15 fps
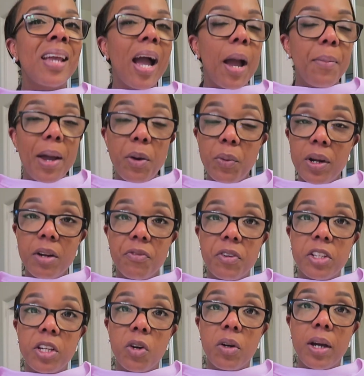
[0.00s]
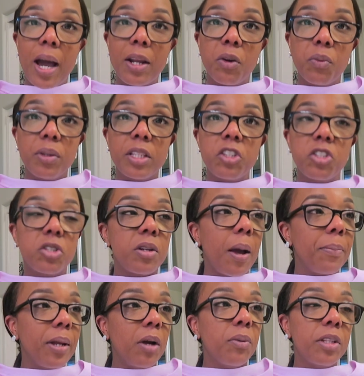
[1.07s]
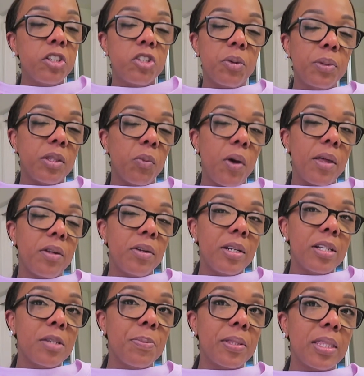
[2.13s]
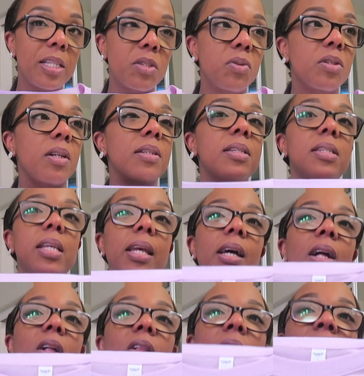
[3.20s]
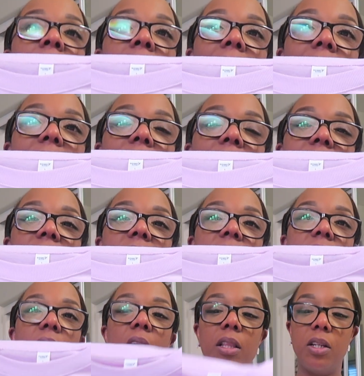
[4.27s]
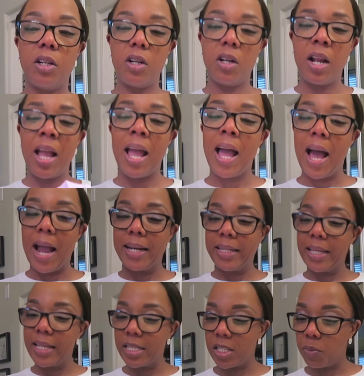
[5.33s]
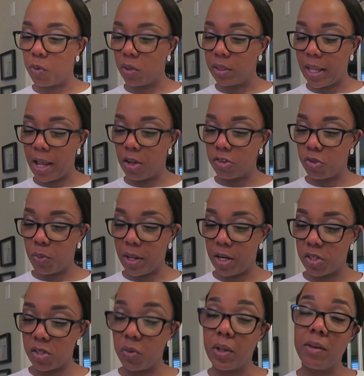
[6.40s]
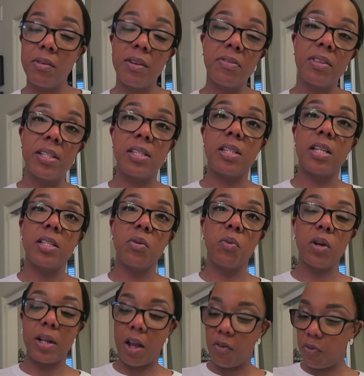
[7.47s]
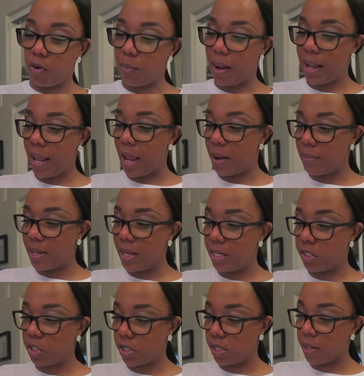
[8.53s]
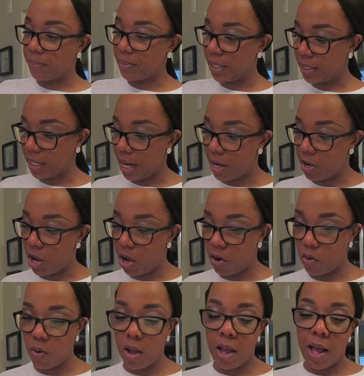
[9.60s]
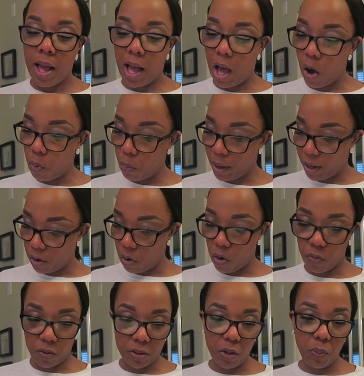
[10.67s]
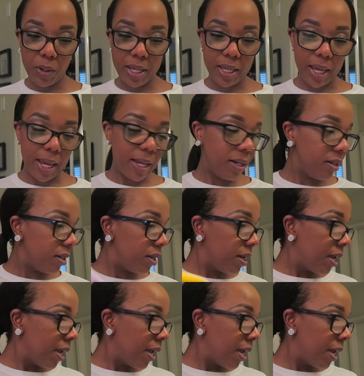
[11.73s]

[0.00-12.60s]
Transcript: I might wear it for yoga. I don't really, I'm not really sure what the weather is, but this was on sale. I liked the color. I need some more loungewear. So even if this doesn't work out for Miami, it's just something that I know I'll wear over the weekend.